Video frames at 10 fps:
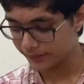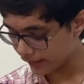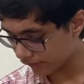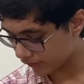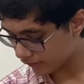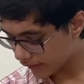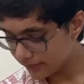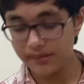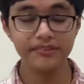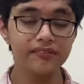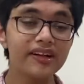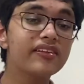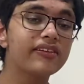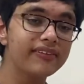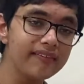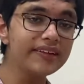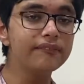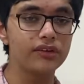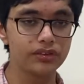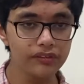Yes, they've given us 7
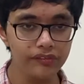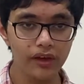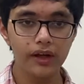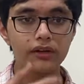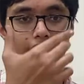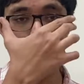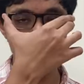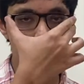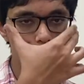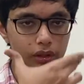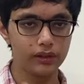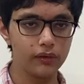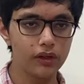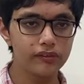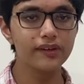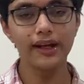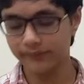measures to save soil. So let's